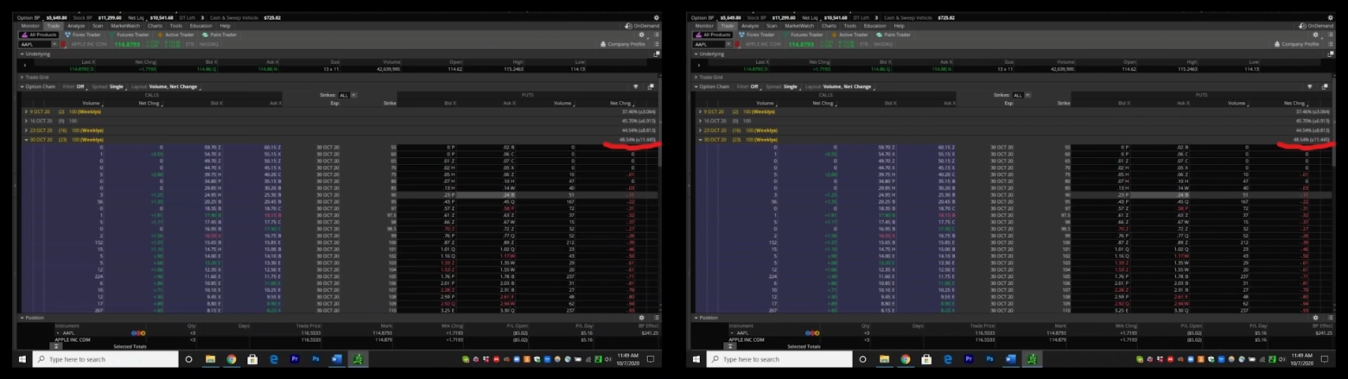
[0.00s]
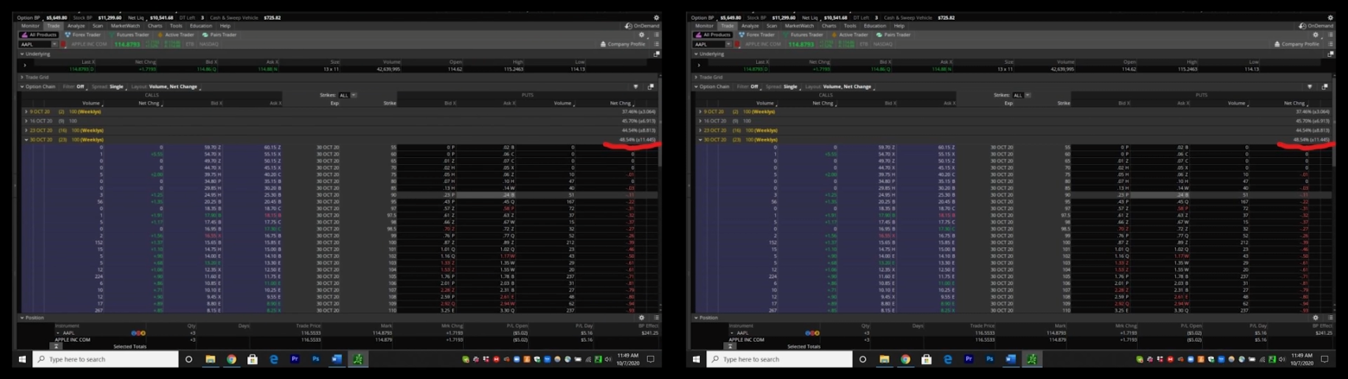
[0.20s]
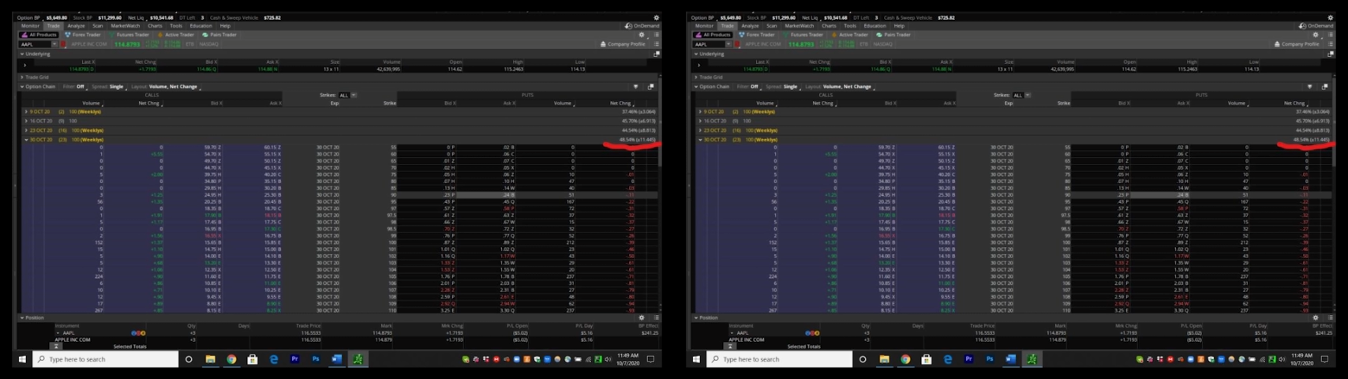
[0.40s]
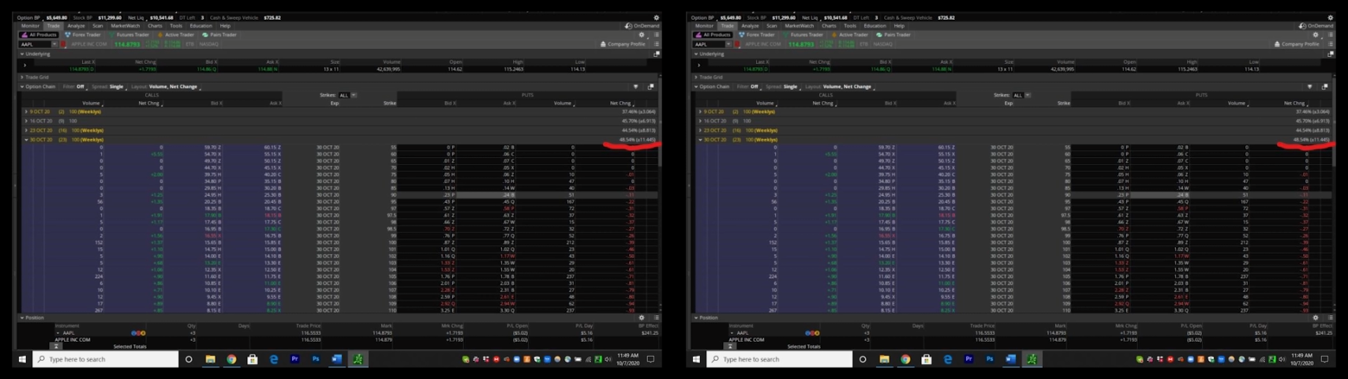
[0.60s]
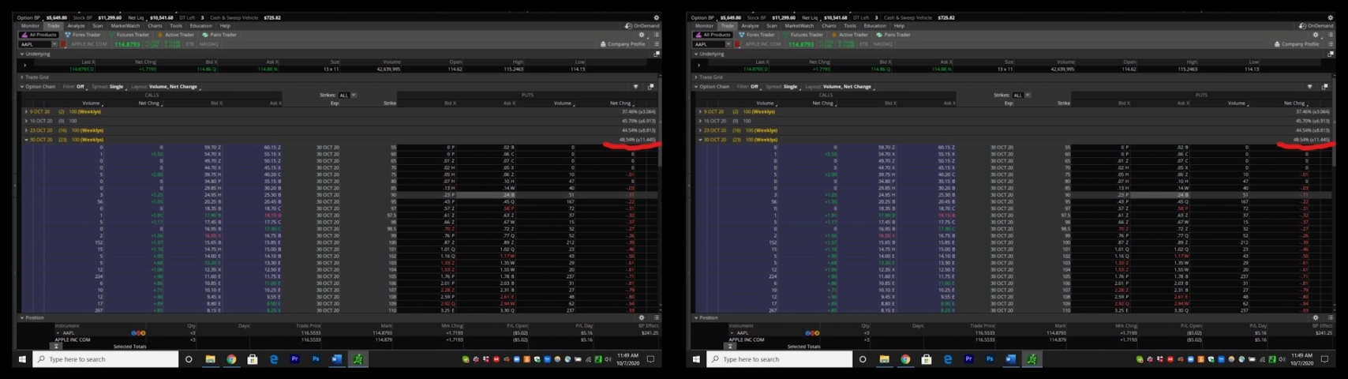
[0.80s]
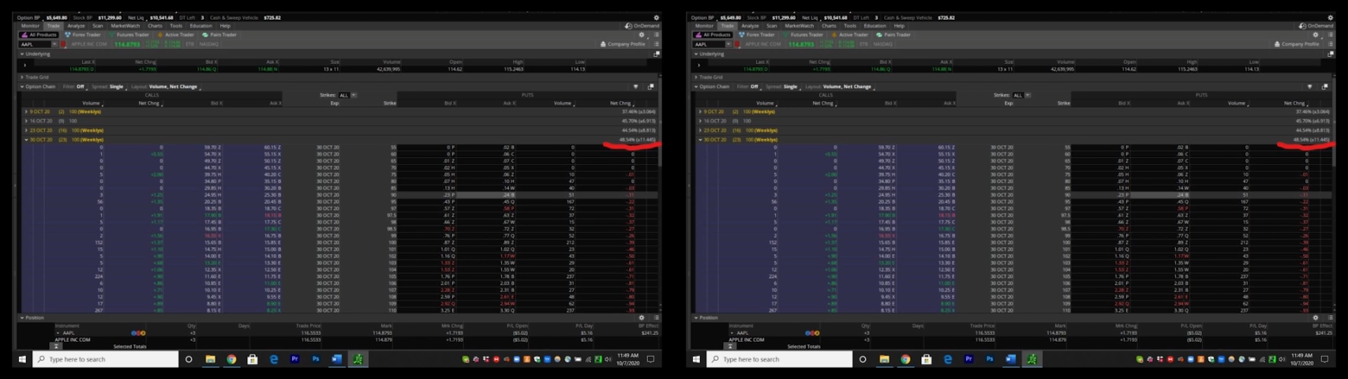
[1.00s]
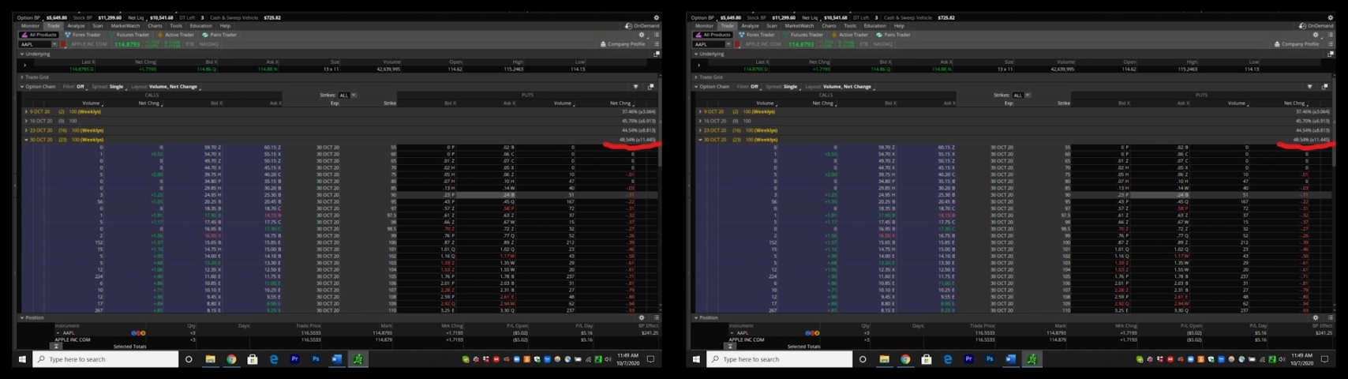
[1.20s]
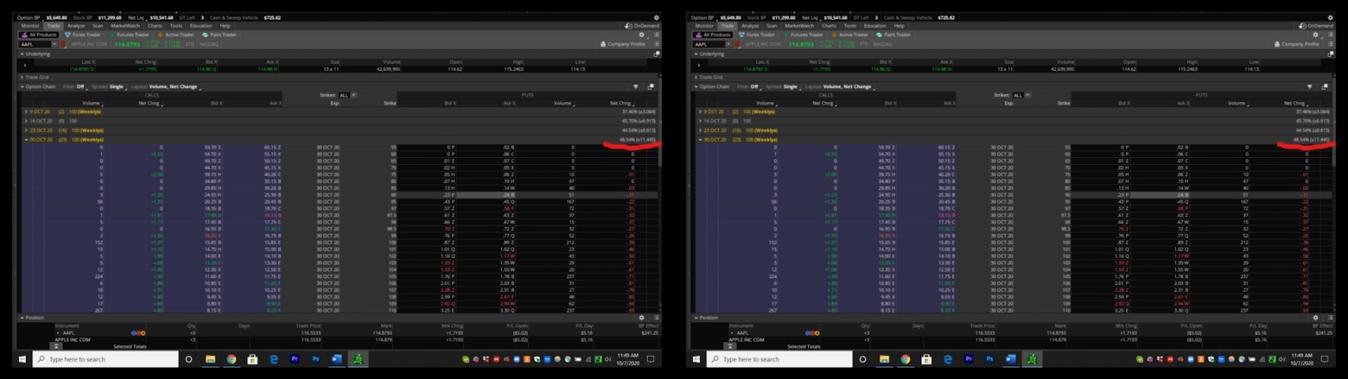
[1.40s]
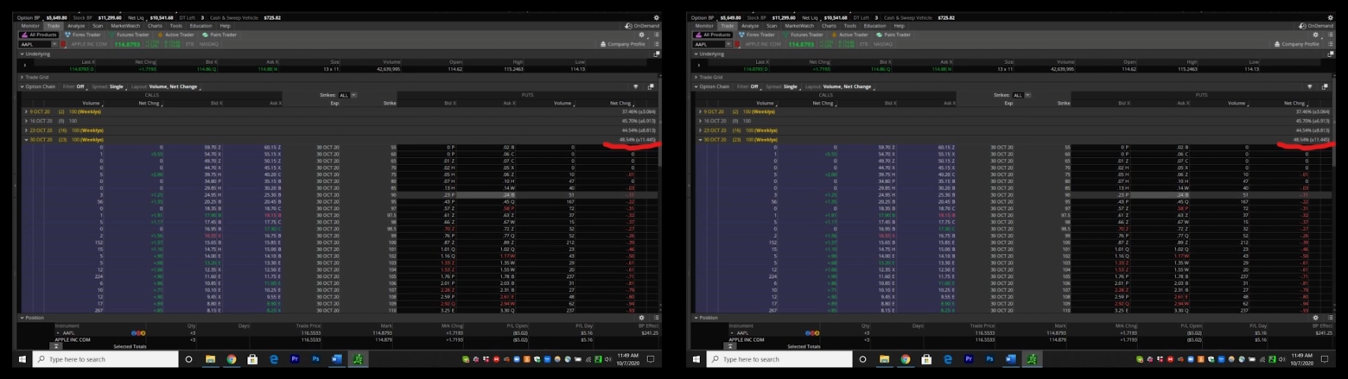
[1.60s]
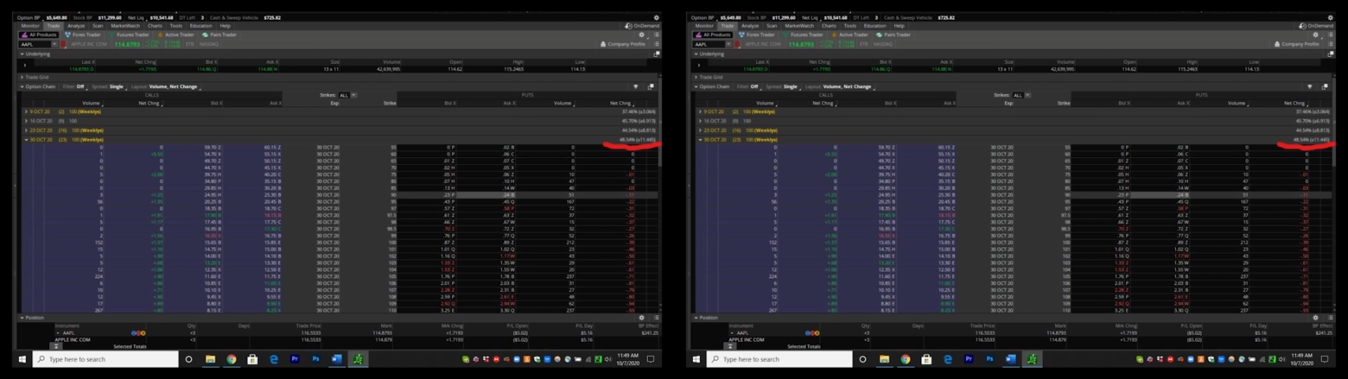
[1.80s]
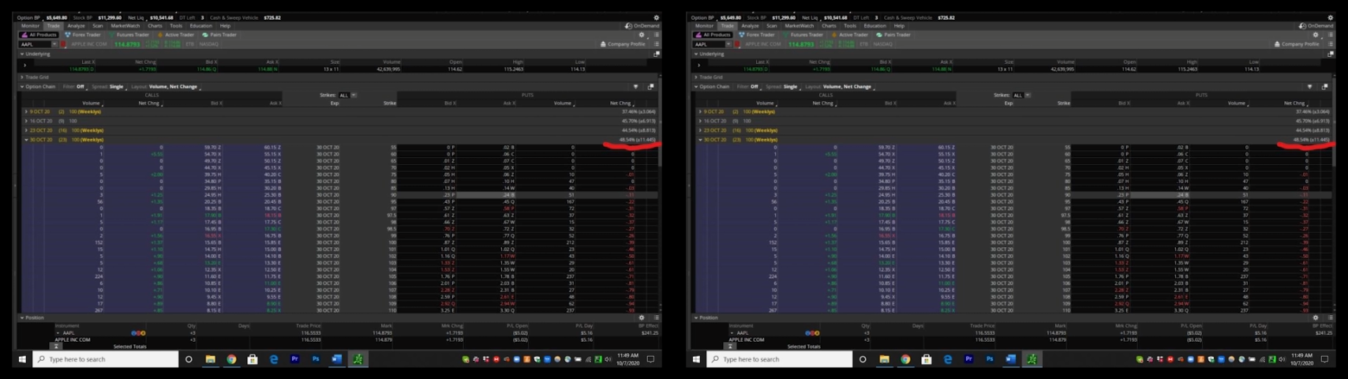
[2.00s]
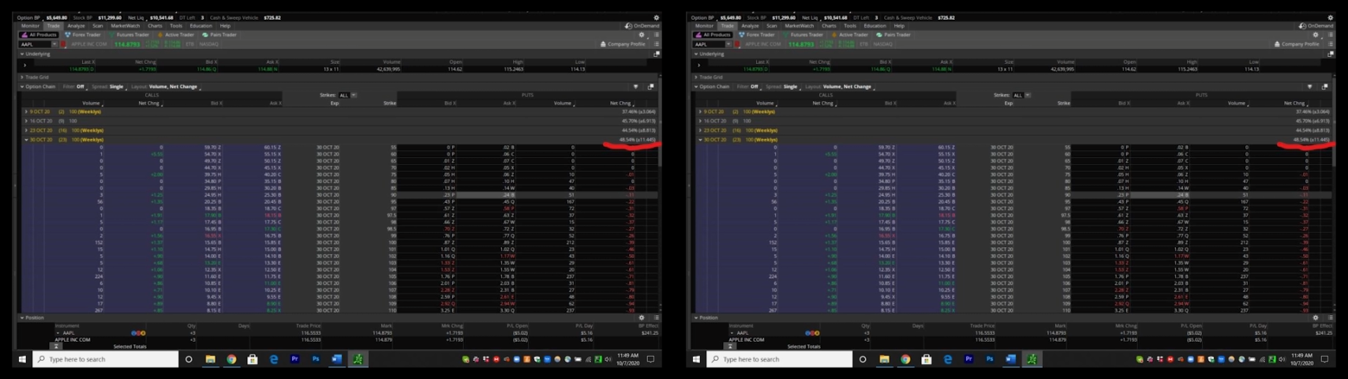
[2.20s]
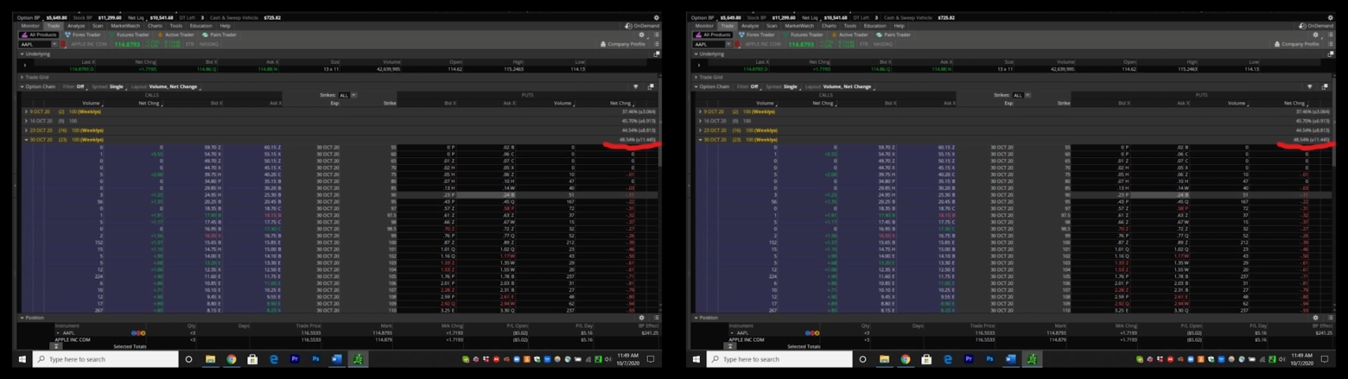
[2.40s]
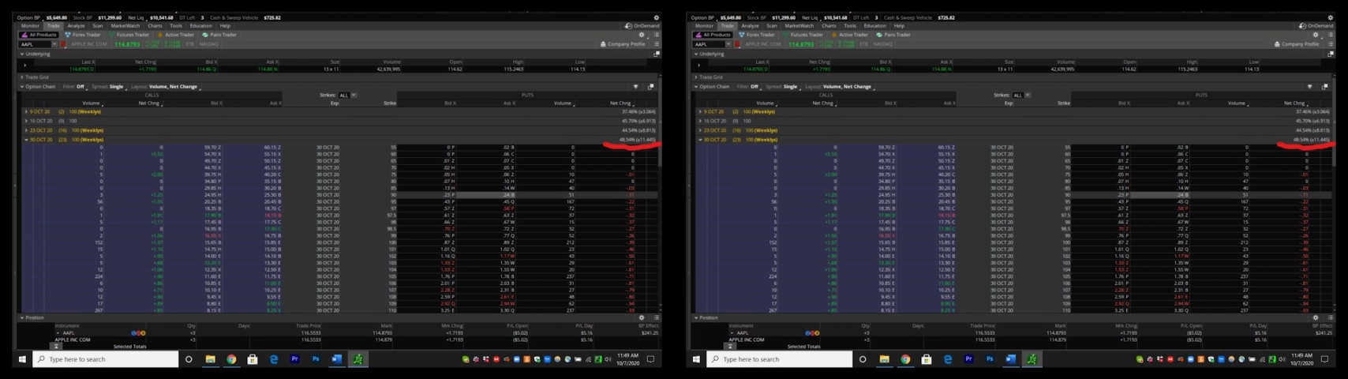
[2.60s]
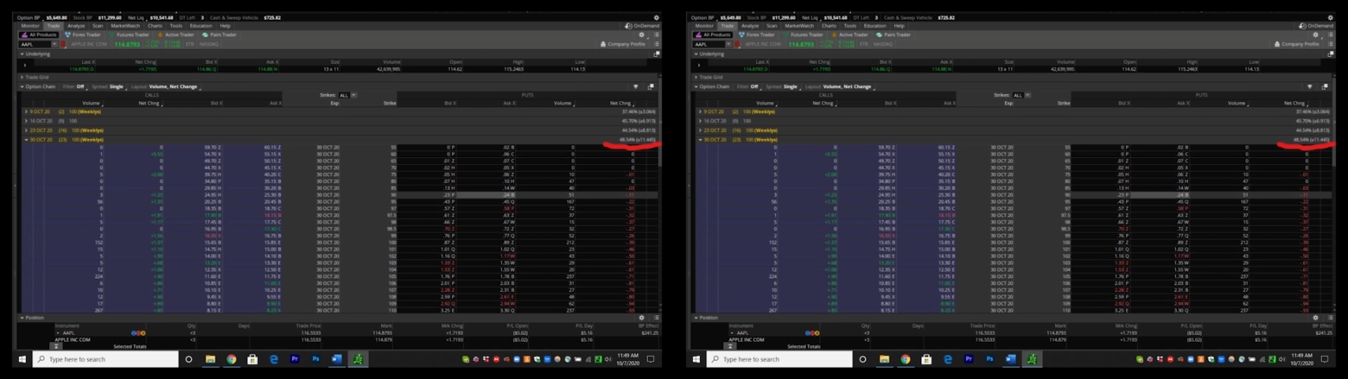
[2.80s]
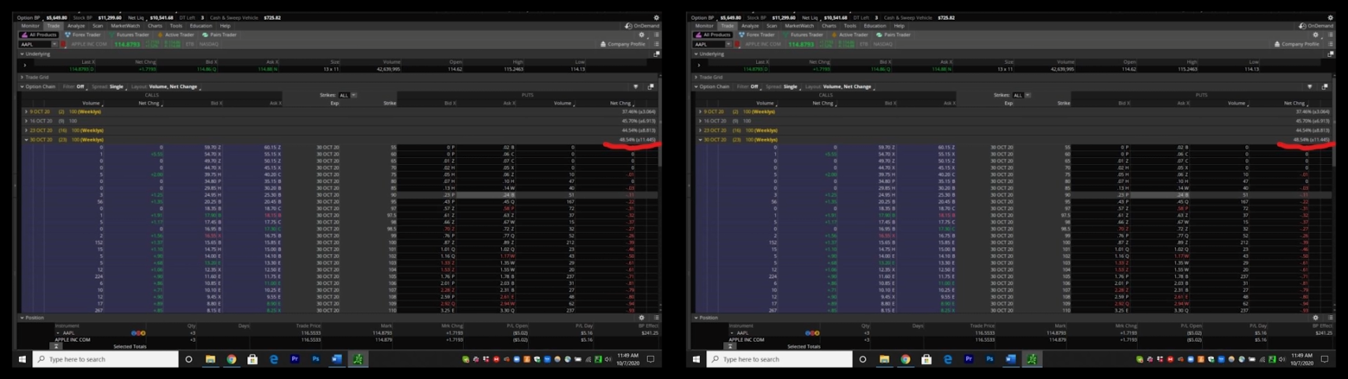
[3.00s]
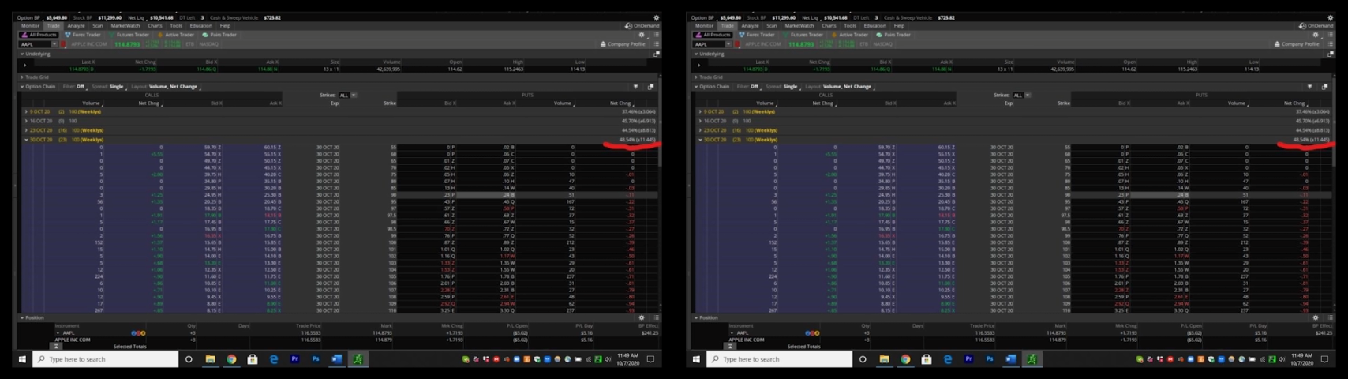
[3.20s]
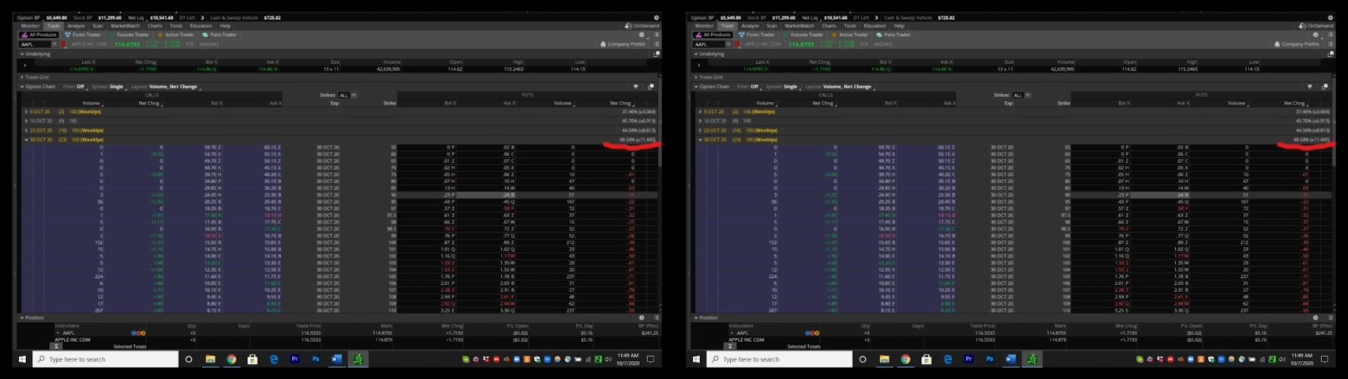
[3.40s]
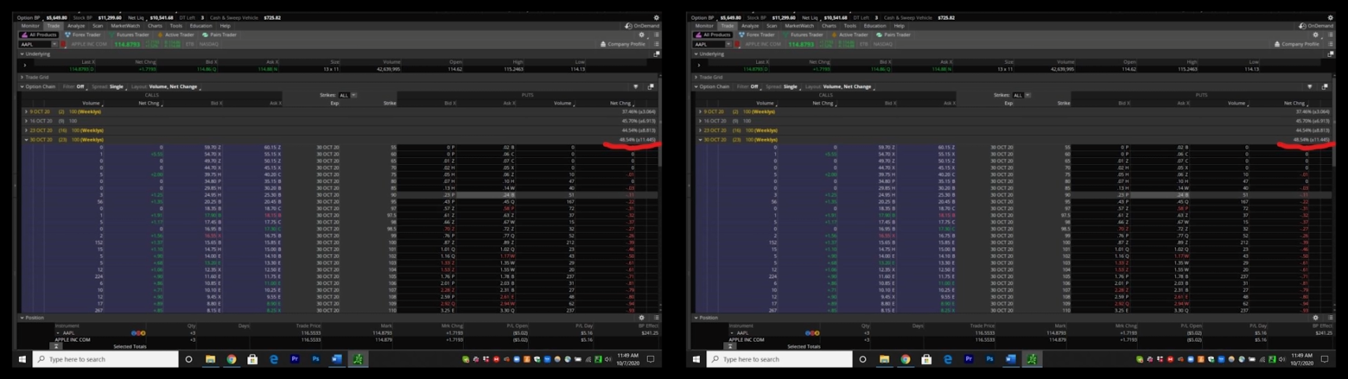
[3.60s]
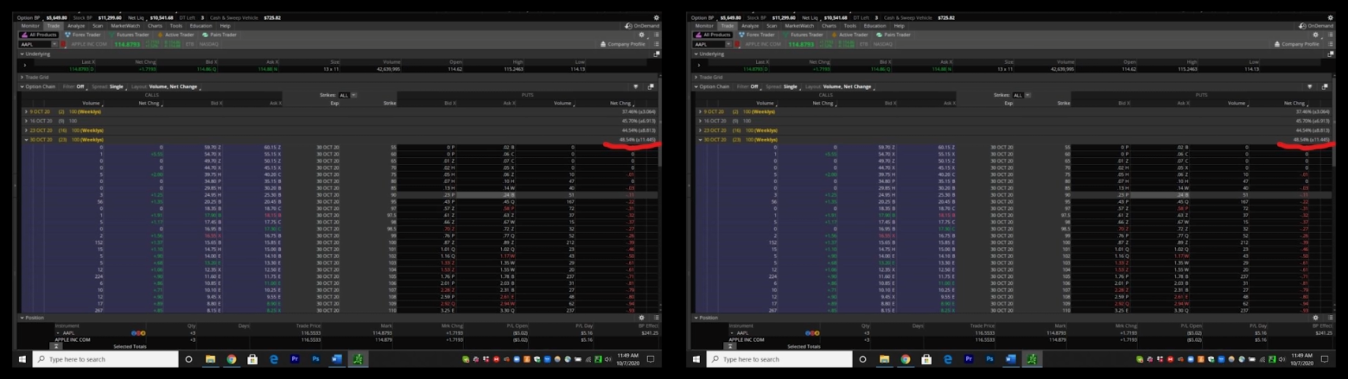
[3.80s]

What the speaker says: No face is visible, so there are no lips to read.